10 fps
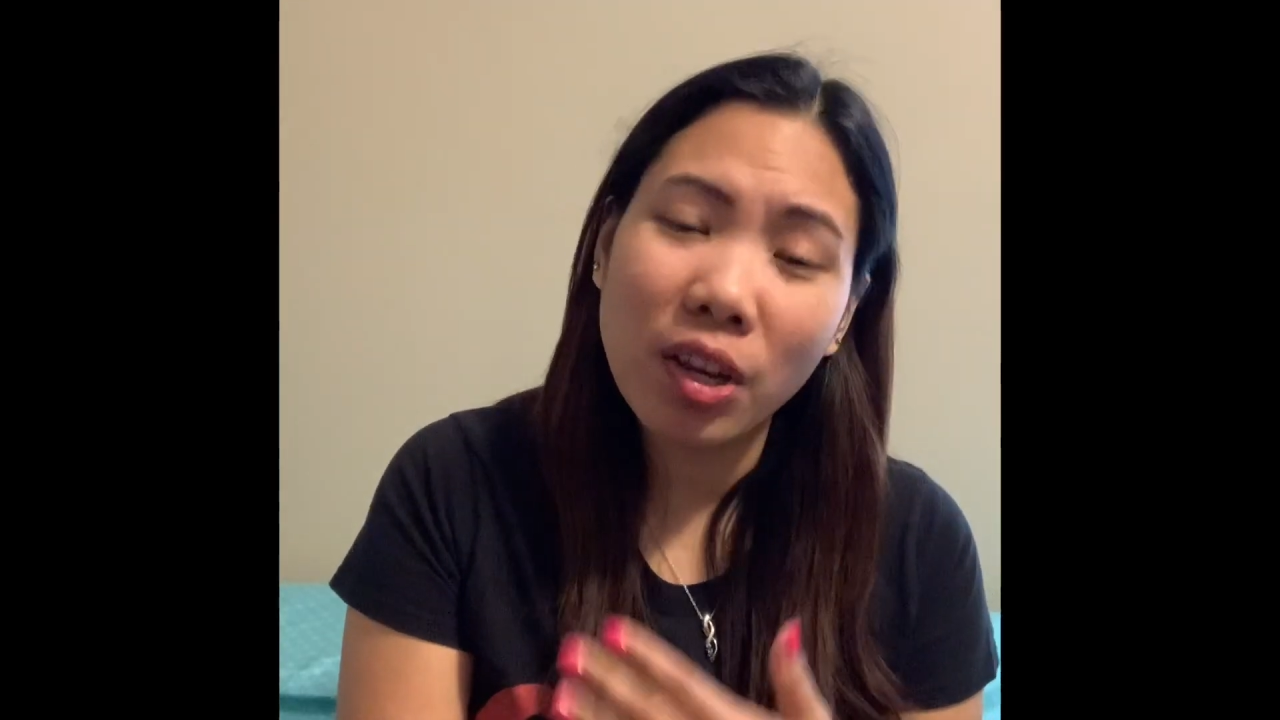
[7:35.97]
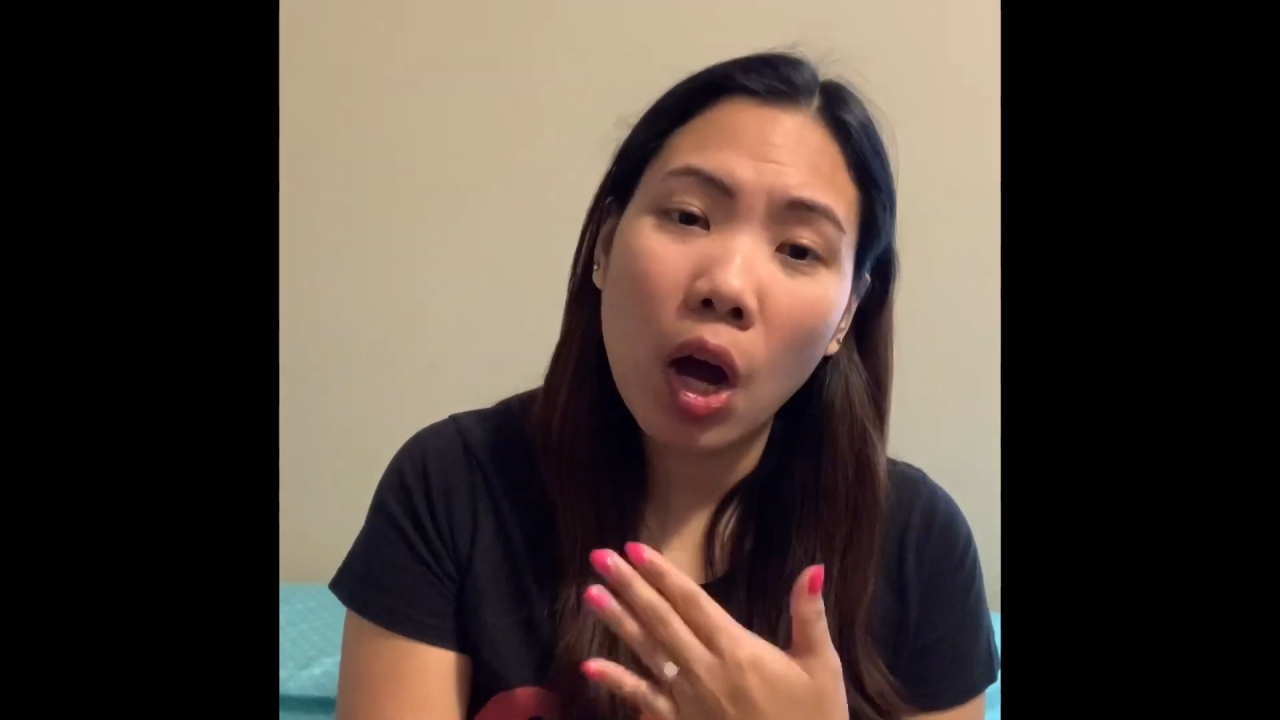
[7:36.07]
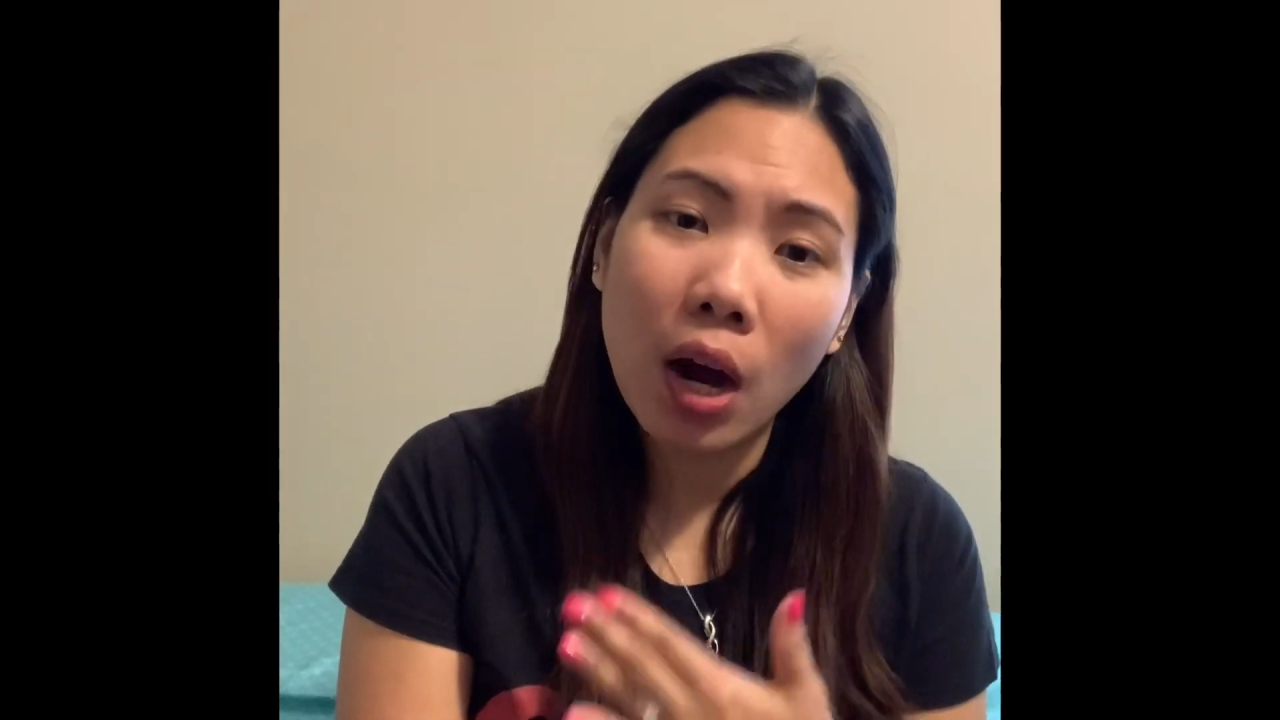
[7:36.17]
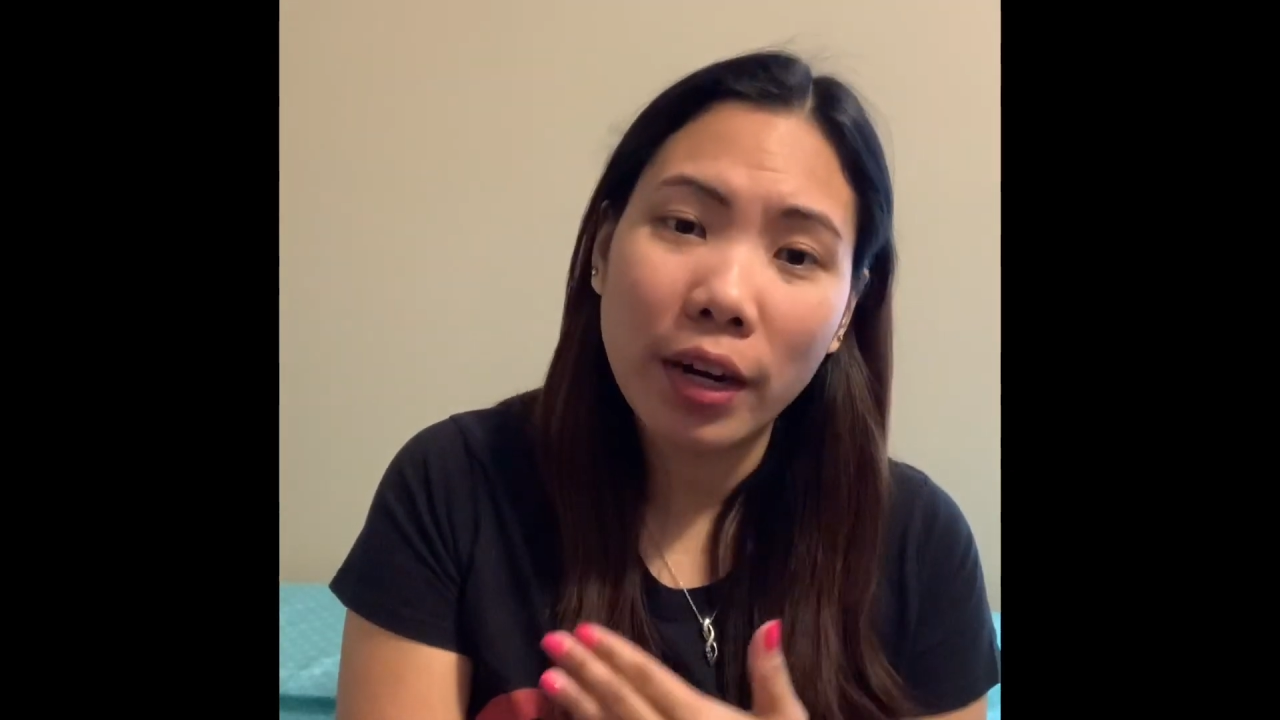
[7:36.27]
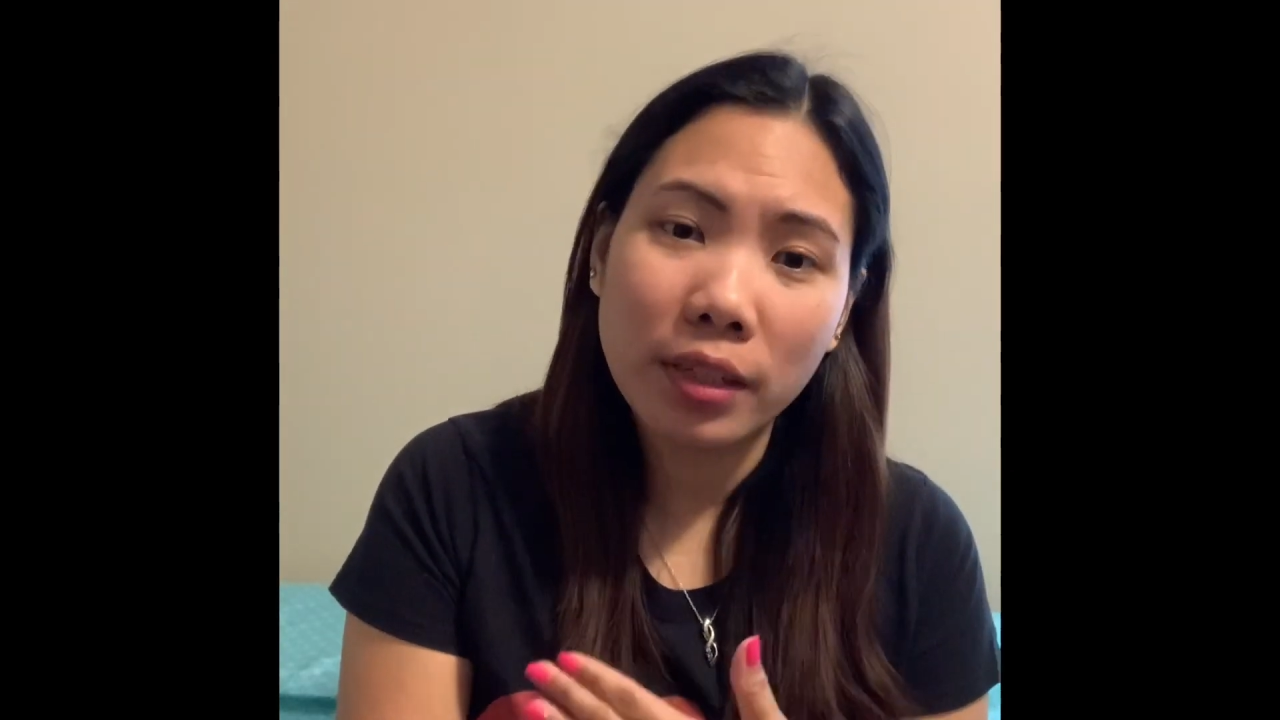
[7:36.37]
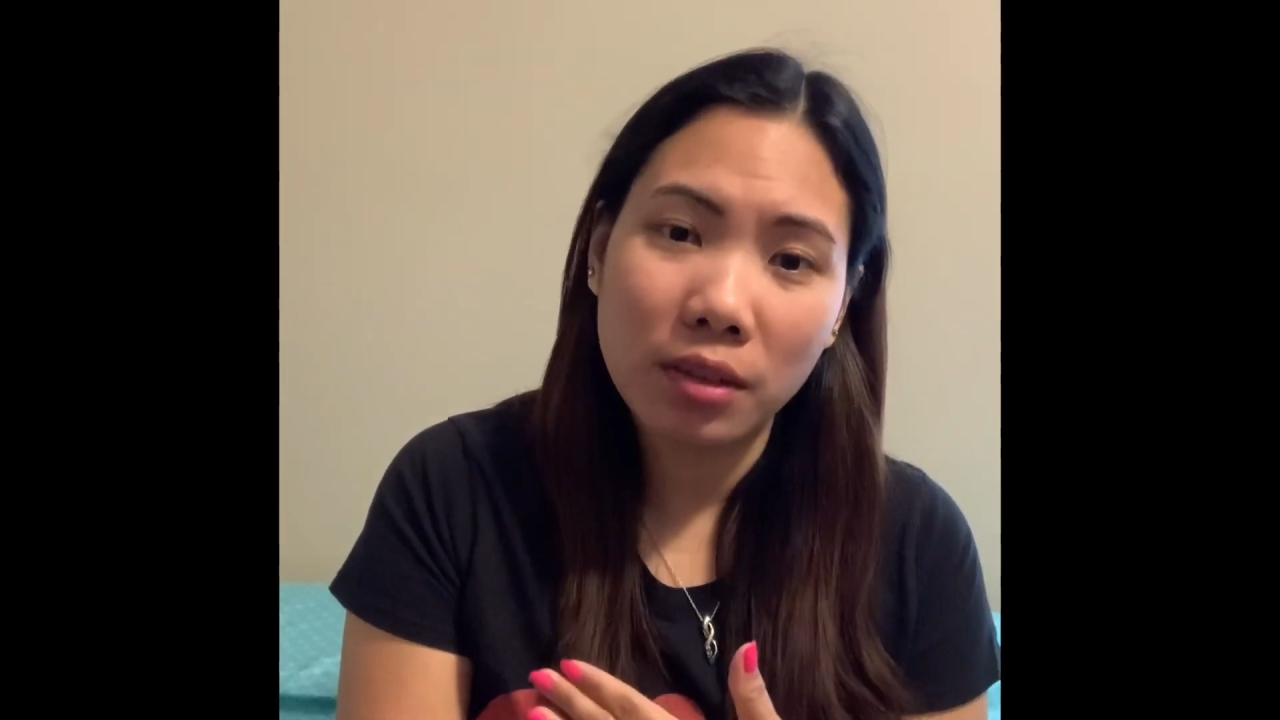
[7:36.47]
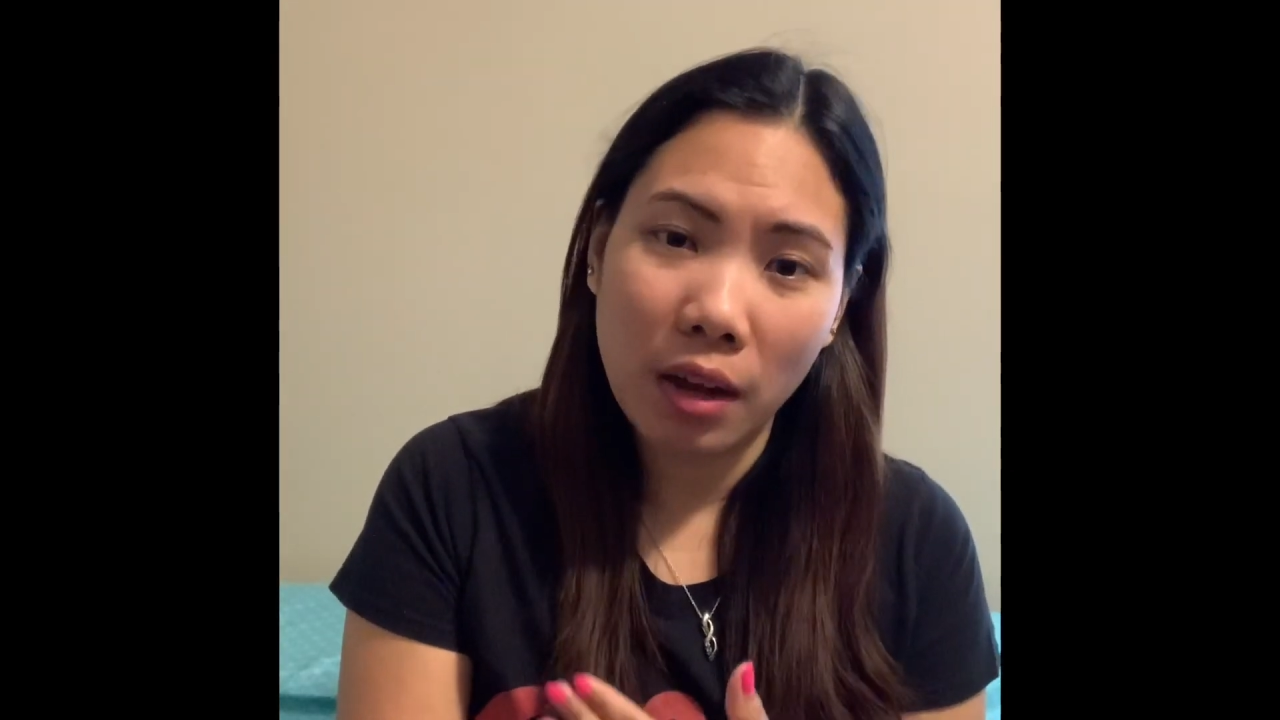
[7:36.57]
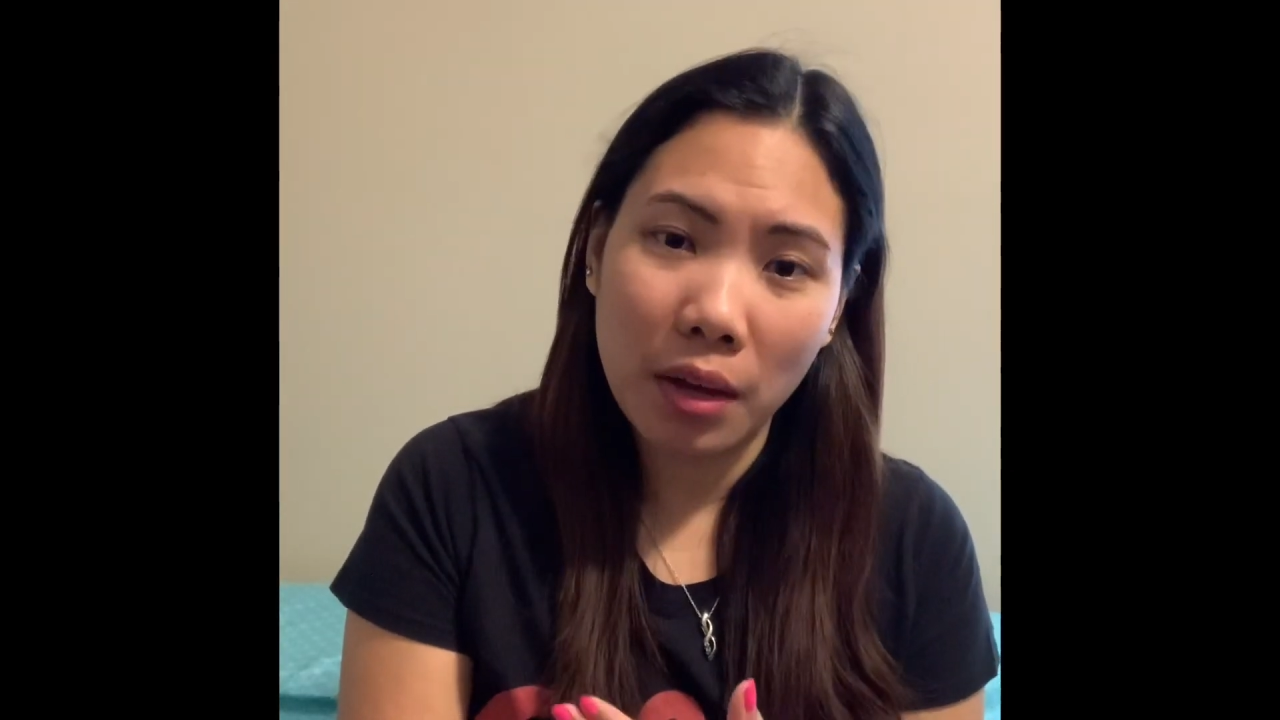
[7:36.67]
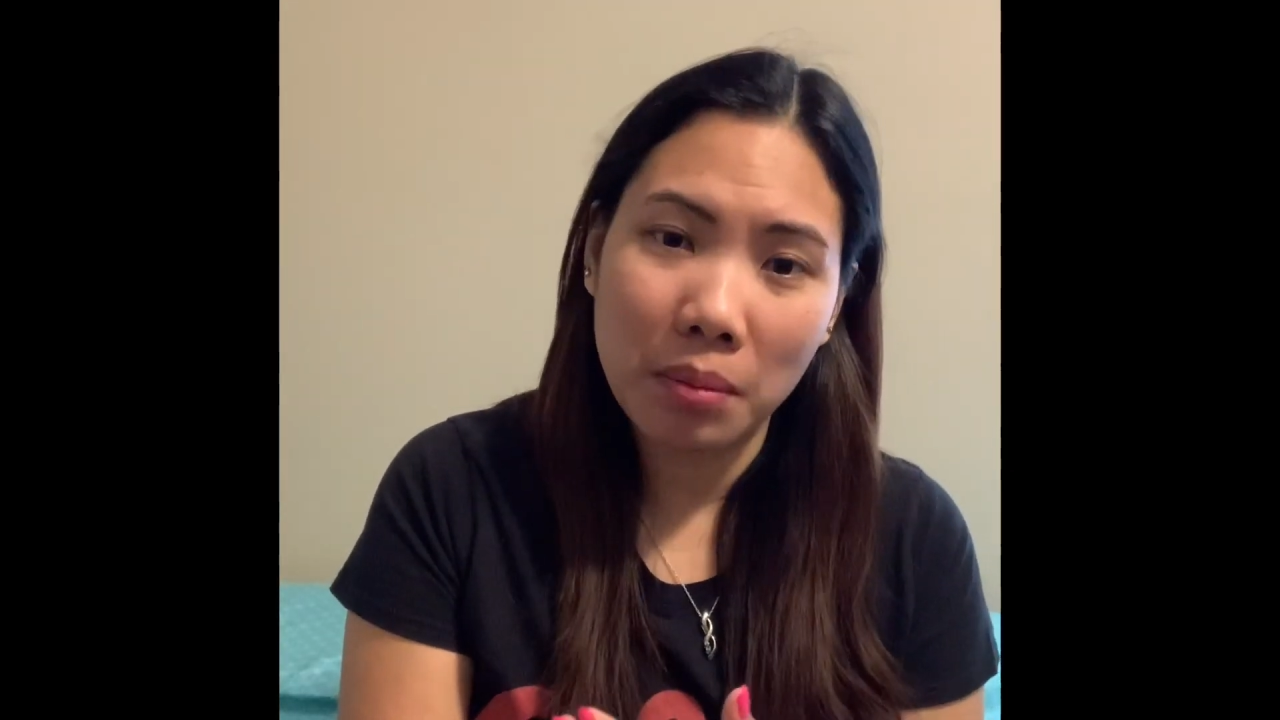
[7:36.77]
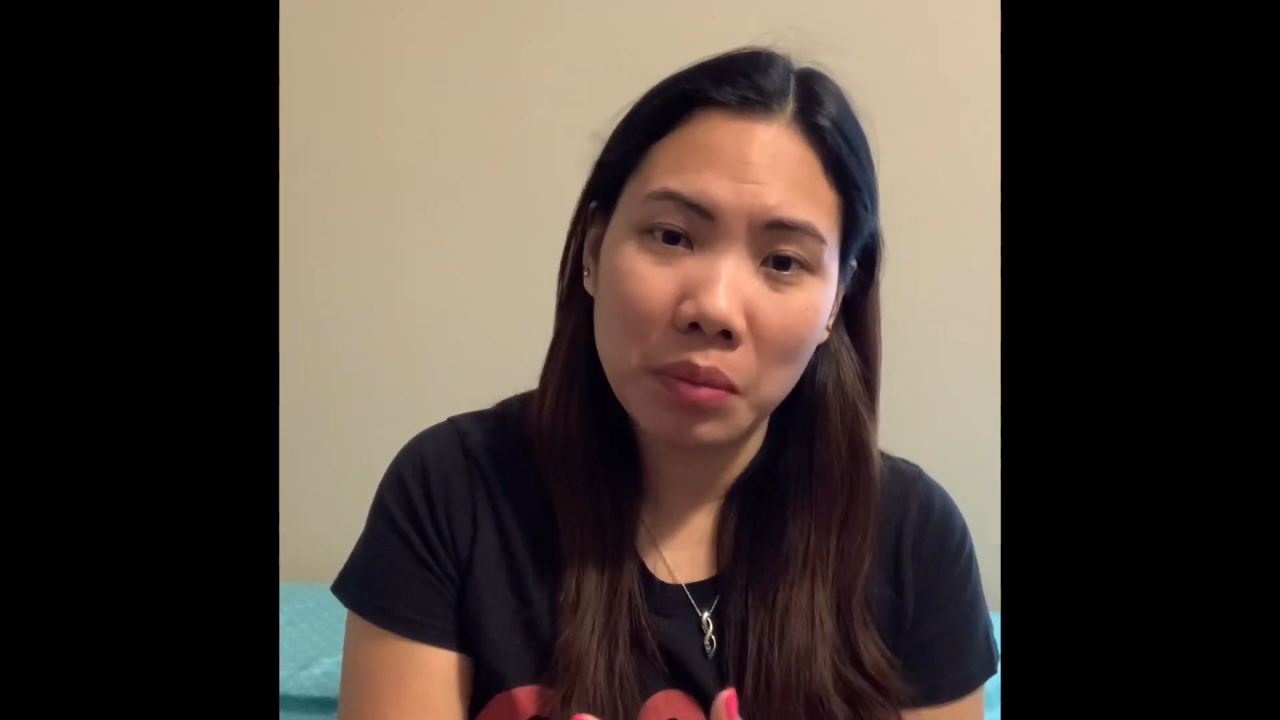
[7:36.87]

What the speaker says: hard time